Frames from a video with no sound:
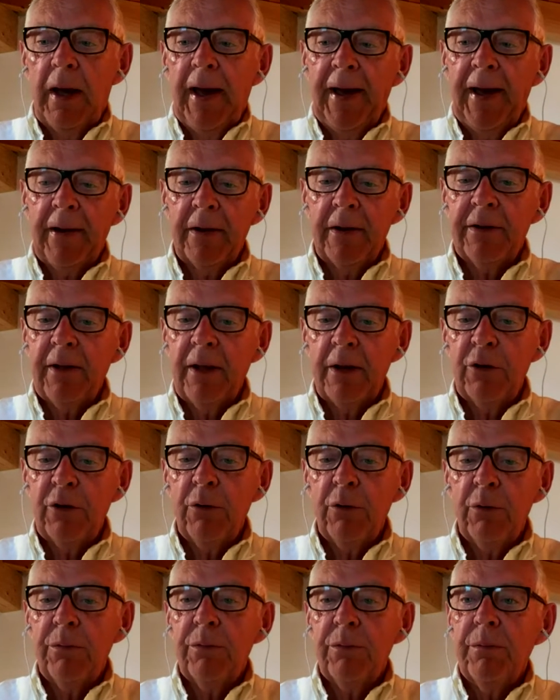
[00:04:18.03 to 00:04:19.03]
And then
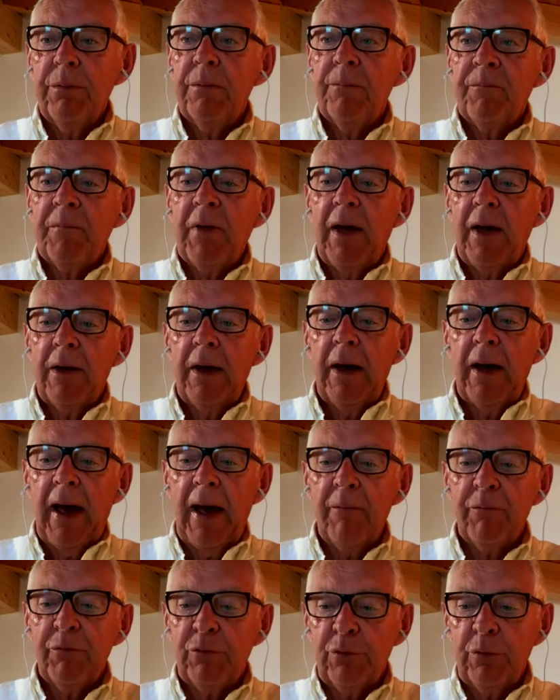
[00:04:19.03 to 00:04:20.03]
you
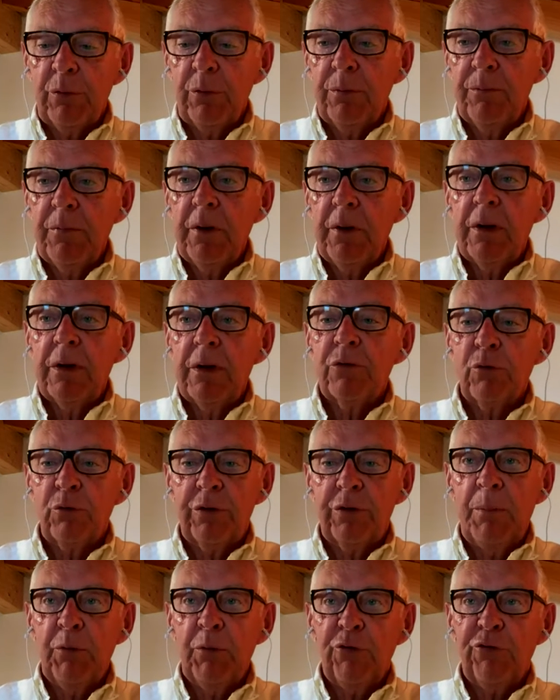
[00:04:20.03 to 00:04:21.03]
have to
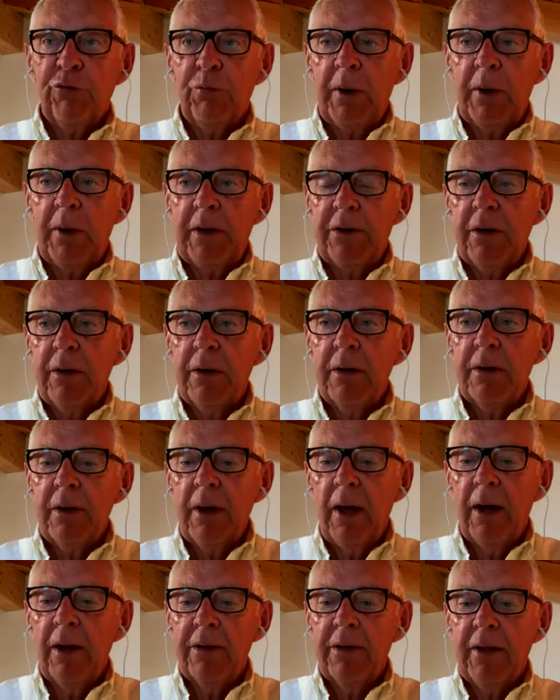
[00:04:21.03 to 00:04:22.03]
demonstrate
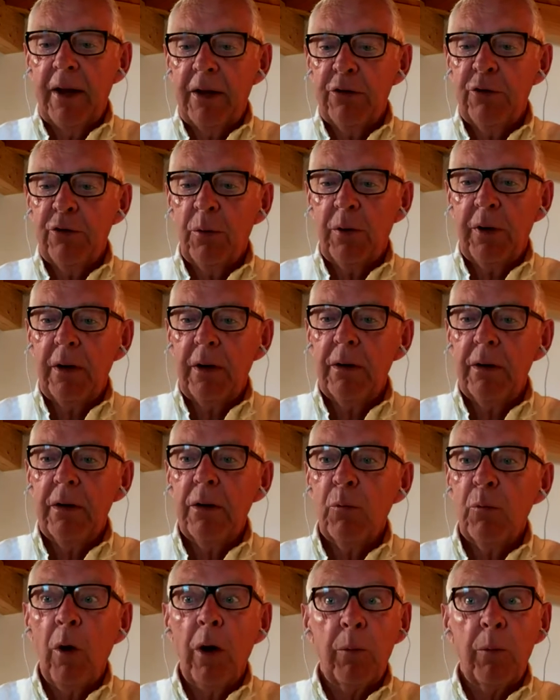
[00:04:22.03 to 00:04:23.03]
that you can
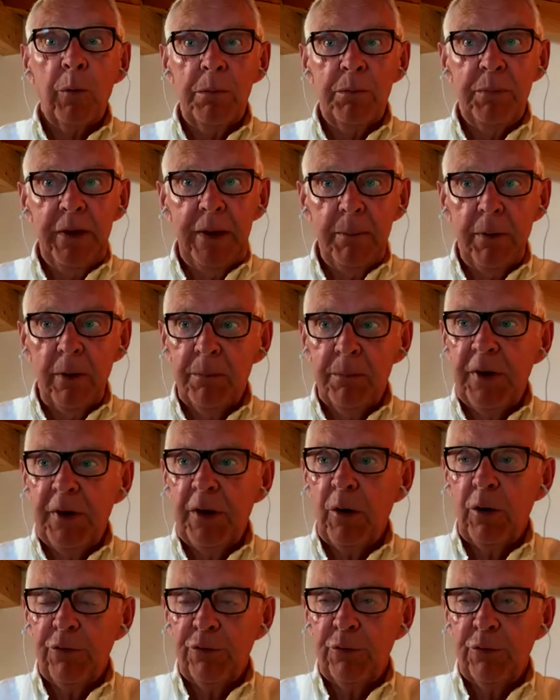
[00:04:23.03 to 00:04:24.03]
work with people,
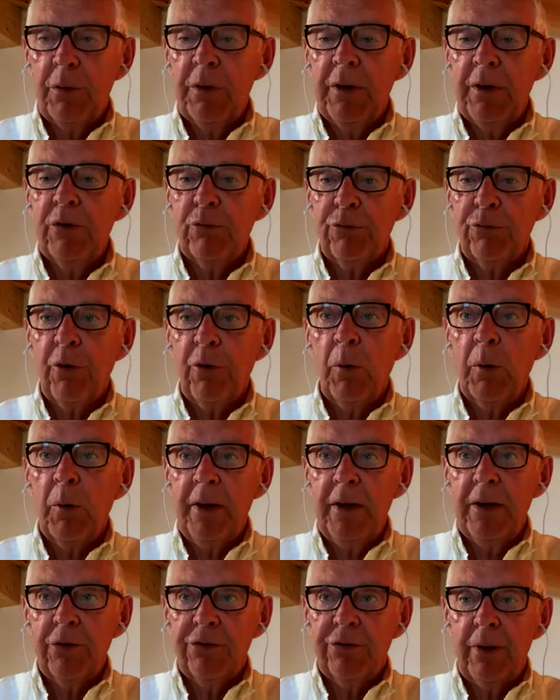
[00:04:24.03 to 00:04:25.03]
because you need to show
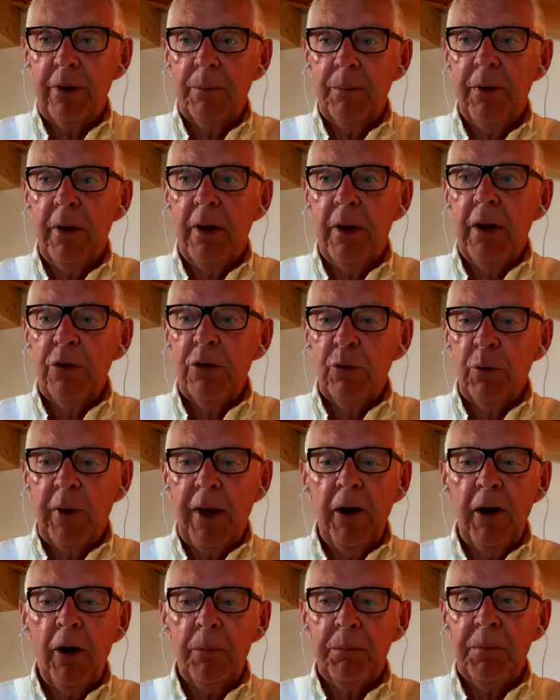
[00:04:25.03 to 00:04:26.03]
leadership. You
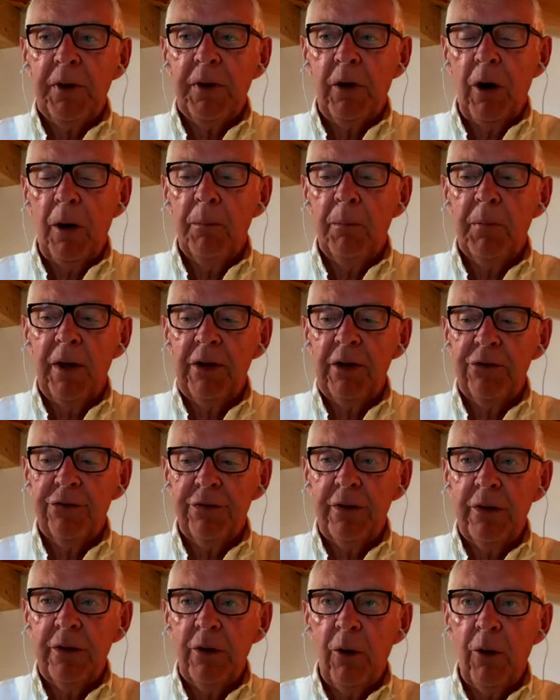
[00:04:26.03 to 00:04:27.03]
cannot become a
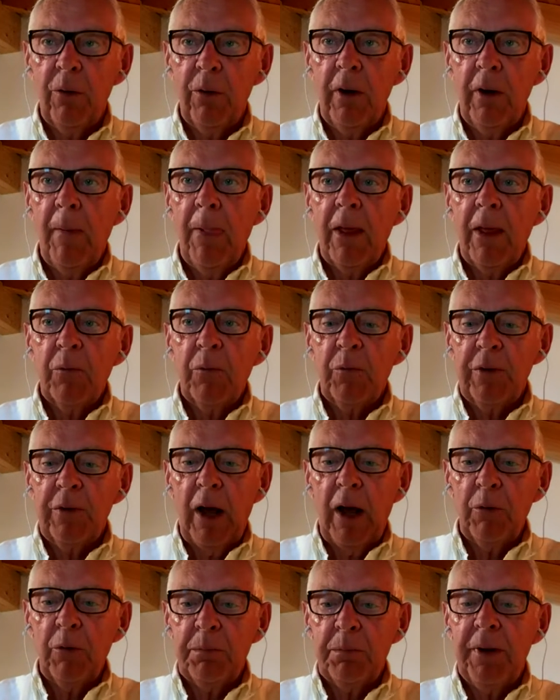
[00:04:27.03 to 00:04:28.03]
CEO
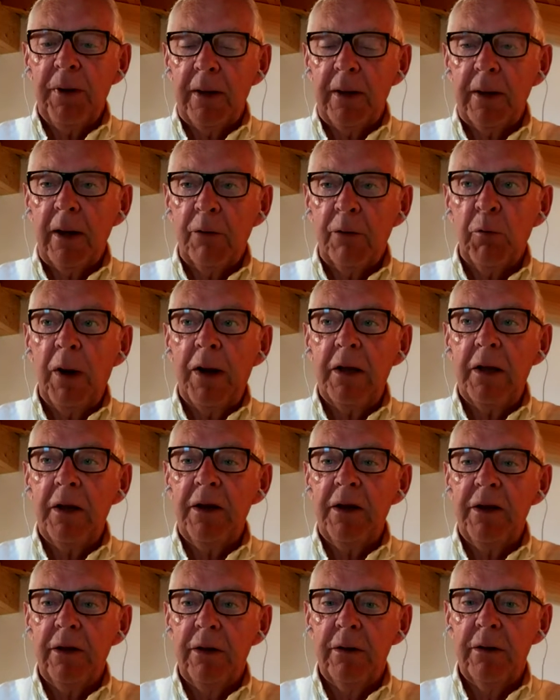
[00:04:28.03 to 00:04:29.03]
without being a great
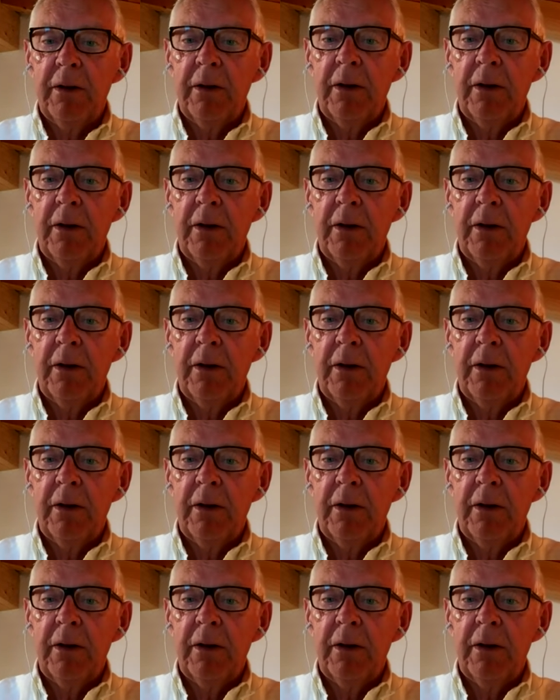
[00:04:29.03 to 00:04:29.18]
leader.